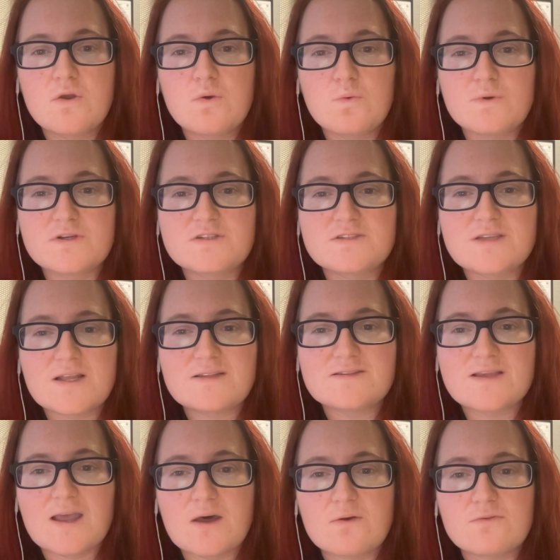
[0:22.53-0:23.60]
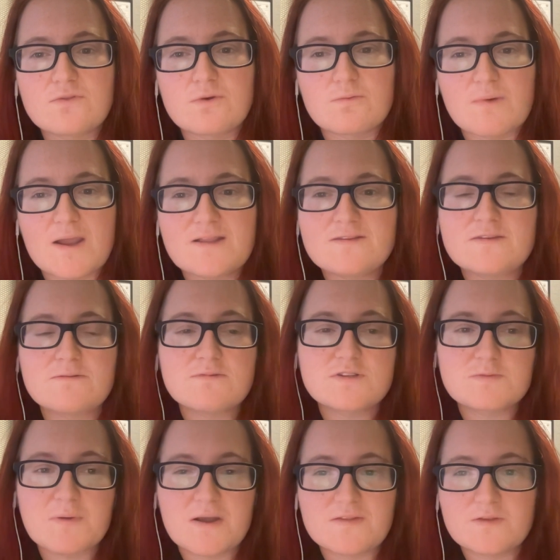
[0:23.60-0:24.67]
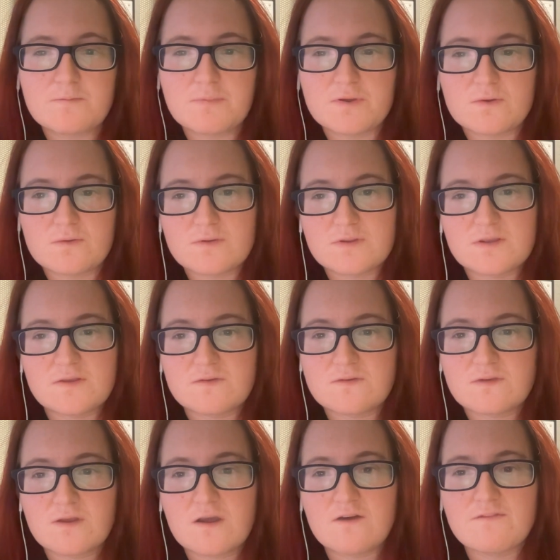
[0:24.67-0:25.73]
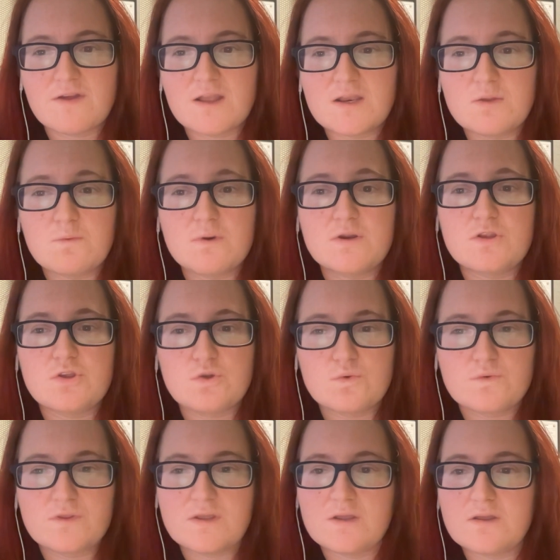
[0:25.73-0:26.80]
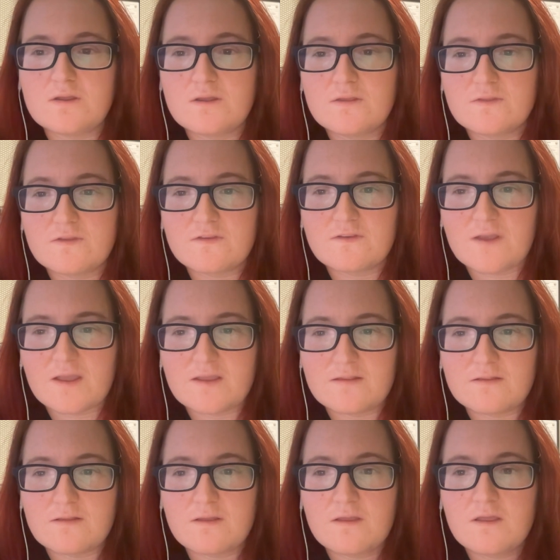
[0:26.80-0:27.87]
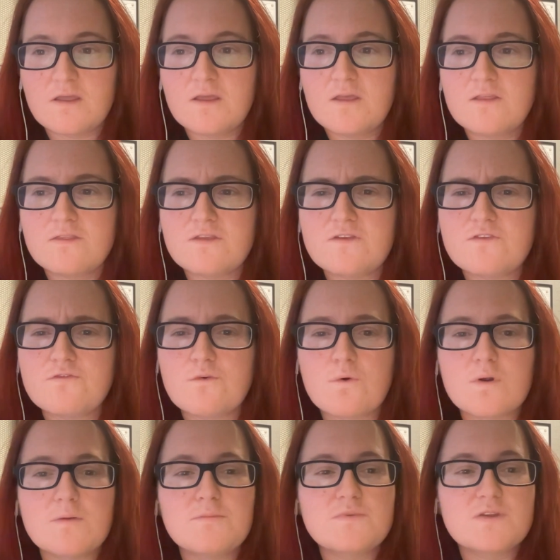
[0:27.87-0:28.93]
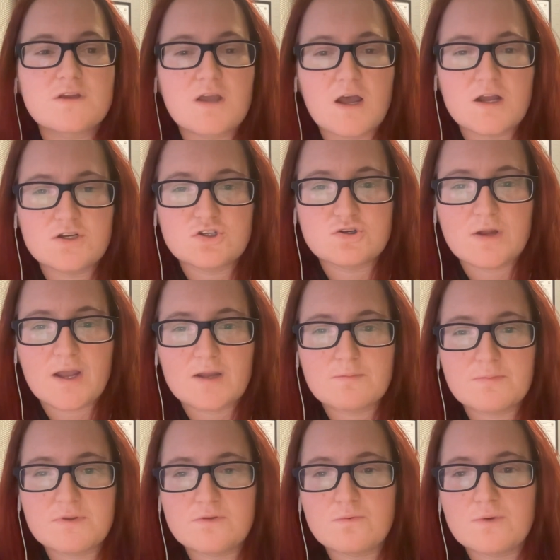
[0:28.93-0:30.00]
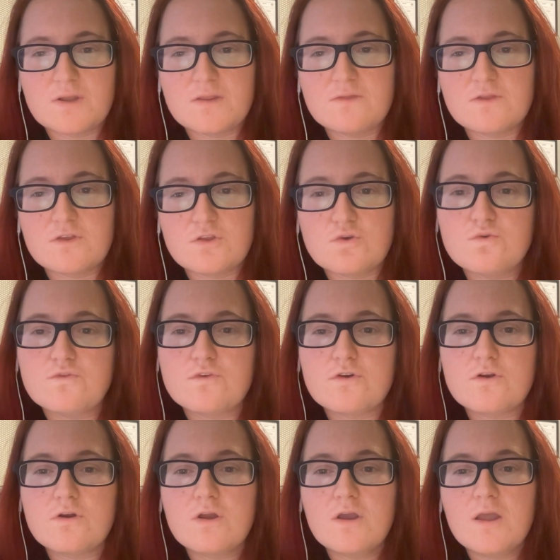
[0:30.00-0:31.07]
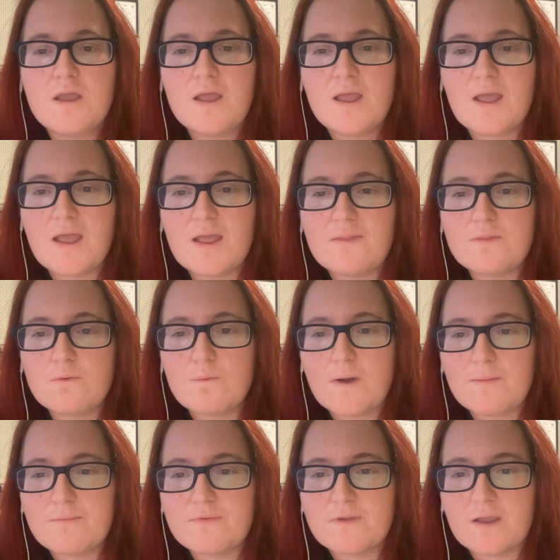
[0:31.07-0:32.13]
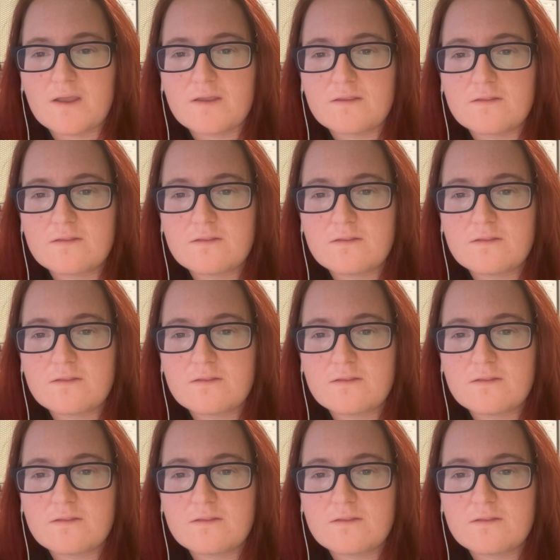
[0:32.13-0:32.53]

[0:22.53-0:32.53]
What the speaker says: which sets out the rights and responsibilities of anyone using the site. This forms a contract between the user and the website.